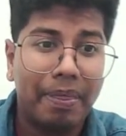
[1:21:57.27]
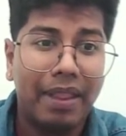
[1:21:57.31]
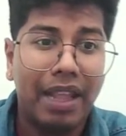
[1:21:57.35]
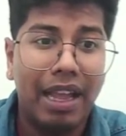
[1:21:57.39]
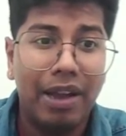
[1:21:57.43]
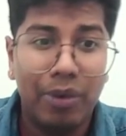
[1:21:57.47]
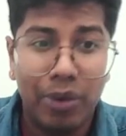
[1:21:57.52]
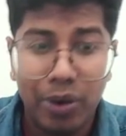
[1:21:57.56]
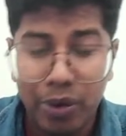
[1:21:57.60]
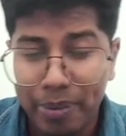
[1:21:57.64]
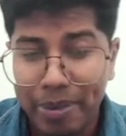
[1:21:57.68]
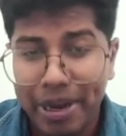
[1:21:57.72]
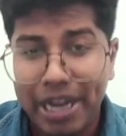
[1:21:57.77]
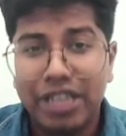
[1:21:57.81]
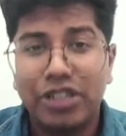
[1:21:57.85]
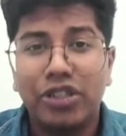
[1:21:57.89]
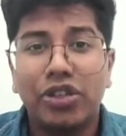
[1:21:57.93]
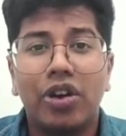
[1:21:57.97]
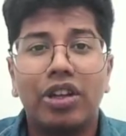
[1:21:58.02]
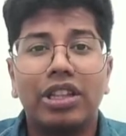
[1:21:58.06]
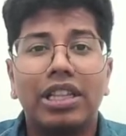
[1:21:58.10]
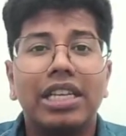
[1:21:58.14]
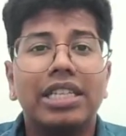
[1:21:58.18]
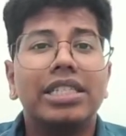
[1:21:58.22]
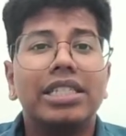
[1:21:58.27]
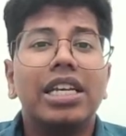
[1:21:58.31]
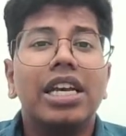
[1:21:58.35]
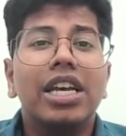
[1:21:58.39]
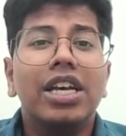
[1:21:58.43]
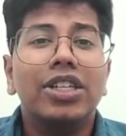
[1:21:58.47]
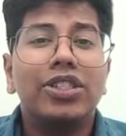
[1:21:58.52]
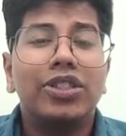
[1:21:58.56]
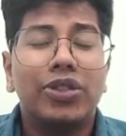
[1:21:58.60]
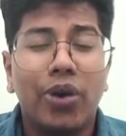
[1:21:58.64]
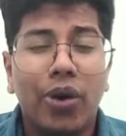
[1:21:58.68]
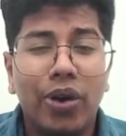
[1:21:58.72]
I want to make sure this.
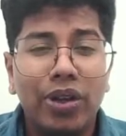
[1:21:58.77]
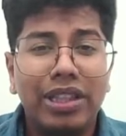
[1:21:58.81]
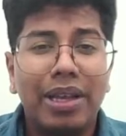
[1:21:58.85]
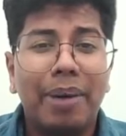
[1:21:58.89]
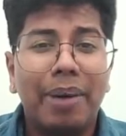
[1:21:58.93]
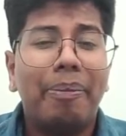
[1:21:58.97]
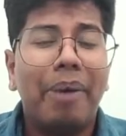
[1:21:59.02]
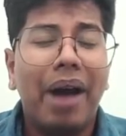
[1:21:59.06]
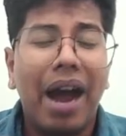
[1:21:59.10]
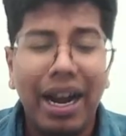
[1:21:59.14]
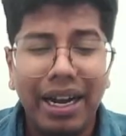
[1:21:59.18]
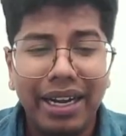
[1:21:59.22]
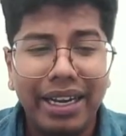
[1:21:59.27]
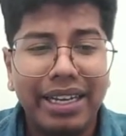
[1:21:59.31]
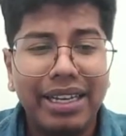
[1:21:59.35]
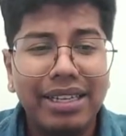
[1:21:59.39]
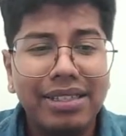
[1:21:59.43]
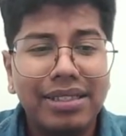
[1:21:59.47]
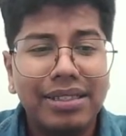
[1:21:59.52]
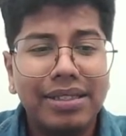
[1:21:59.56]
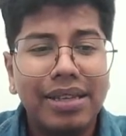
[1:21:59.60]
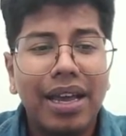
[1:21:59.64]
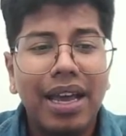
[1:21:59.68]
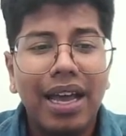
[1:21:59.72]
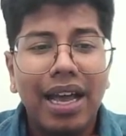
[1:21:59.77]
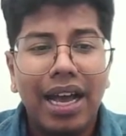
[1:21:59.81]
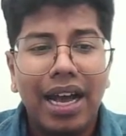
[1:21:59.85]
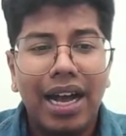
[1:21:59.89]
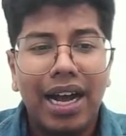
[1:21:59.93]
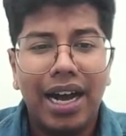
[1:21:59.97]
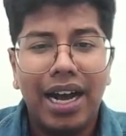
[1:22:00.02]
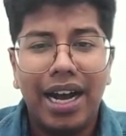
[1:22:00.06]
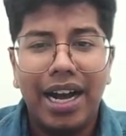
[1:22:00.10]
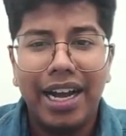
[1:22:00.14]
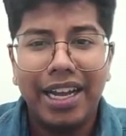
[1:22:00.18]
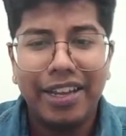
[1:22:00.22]
So the part is,
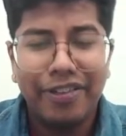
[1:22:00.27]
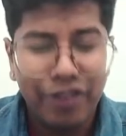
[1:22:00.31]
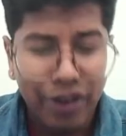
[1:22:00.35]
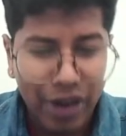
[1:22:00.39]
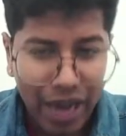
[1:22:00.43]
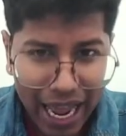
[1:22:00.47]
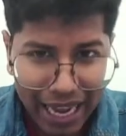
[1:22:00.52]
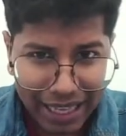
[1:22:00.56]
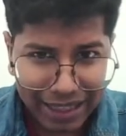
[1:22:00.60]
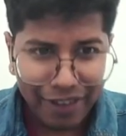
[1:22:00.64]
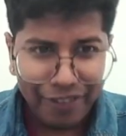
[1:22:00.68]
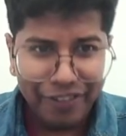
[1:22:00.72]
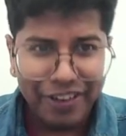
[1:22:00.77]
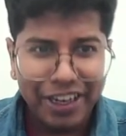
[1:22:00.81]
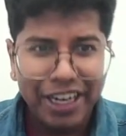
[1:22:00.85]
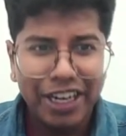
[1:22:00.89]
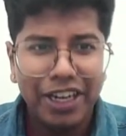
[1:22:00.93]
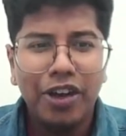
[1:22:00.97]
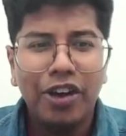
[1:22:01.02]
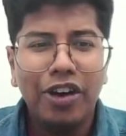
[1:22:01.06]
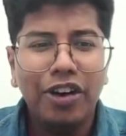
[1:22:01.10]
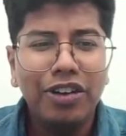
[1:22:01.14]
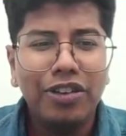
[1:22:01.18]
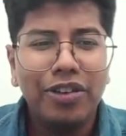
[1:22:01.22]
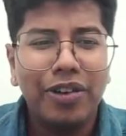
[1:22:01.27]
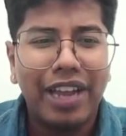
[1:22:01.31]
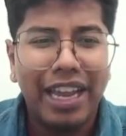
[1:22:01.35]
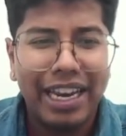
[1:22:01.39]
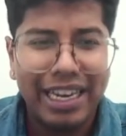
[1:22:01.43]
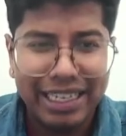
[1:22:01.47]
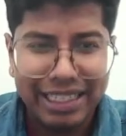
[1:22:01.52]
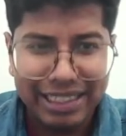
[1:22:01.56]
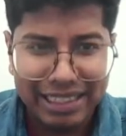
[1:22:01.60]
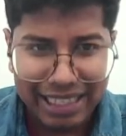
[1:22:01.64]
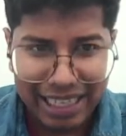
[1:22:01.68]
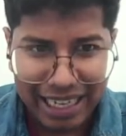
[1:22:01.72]
if you like the video, you can
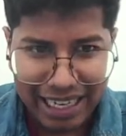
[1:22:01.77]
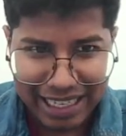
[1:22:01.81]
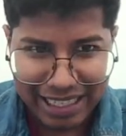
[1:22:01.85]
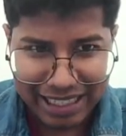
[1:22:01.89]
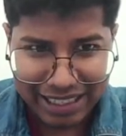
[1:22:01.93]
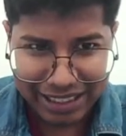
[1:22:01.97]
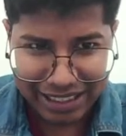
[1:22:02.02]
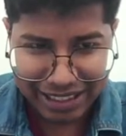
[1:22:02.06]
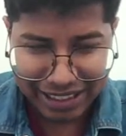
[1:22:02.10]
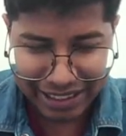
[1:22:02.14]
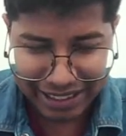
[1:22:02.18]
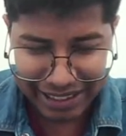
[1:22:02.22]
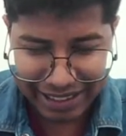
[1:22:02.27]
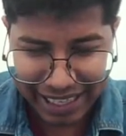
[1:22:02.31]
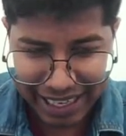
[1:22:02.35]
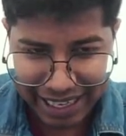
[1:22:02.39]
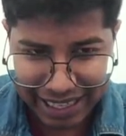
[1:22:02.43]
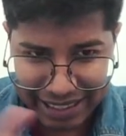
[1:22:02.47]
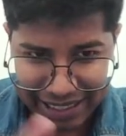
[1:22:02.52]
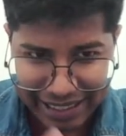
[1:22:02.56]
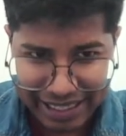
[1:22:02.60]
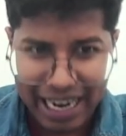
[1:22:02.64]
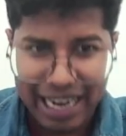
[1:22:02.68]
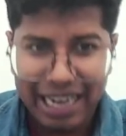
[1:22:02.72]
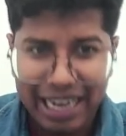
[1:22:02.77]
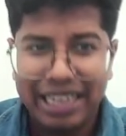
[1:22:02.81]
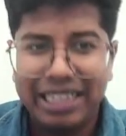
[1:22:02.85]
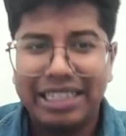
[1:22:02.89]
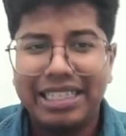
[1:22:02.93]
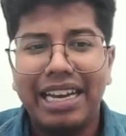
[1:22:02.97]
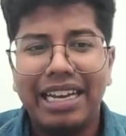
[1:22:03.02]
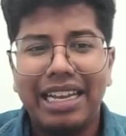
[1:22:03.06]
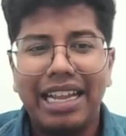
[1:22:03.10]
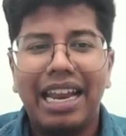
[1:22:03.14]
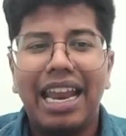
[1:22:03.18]
share, send the